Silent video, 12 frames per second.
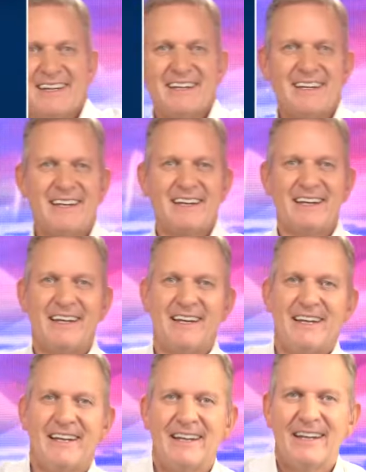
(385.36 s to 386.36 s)

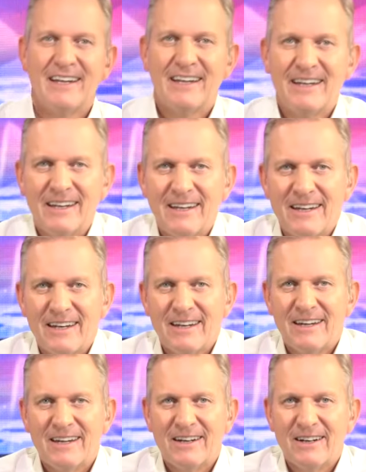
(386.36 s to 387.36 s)

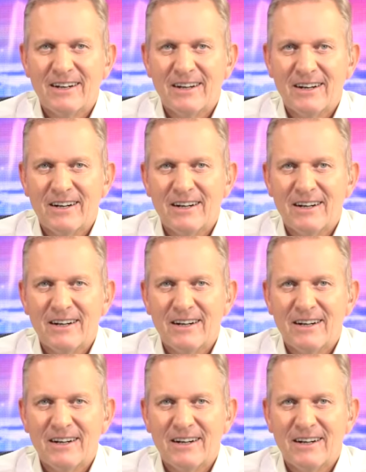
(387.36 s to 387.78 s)
No words are spoken by the person on screen.